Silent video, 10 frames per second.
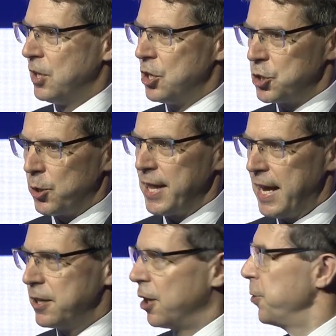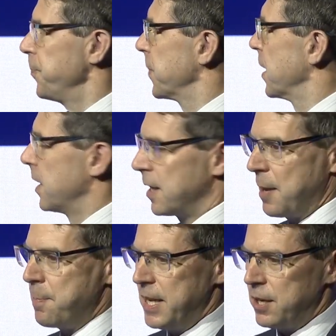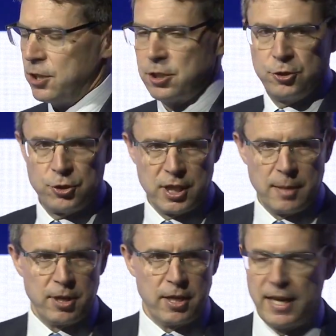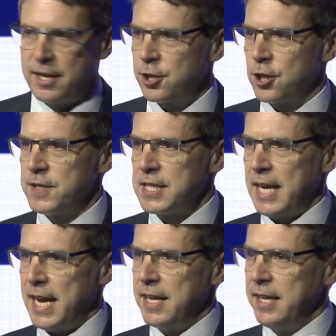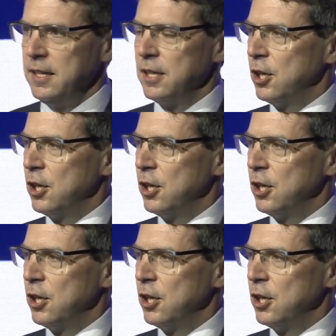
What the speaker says: So on that note, let me conclude, and I'm going to hand it over to Kelly,